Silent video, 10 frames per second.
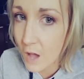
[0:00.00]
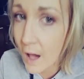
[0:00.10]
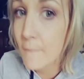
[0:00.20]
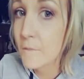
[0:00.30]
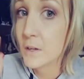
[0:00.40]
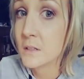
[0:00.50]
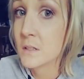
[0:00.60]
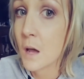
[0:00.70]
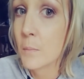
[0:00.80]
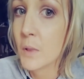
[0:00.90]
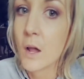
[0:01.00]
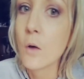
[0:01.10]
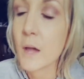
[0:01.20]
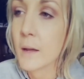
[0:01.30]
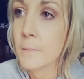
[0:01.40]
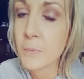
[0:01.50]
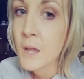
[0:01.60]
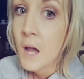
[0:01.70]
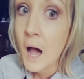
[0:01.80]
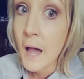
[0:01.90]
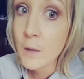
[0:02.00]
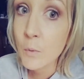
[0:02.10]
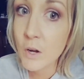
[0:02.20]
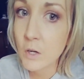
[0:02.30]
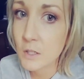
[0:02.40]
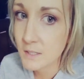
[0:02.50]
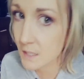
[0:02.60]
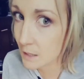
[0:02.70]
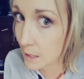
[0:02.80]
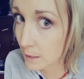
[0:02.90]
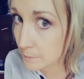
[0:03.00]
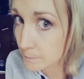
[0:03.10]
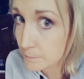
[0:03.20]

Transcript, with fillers: confidence up, like, okay, I wear hoodies a lot.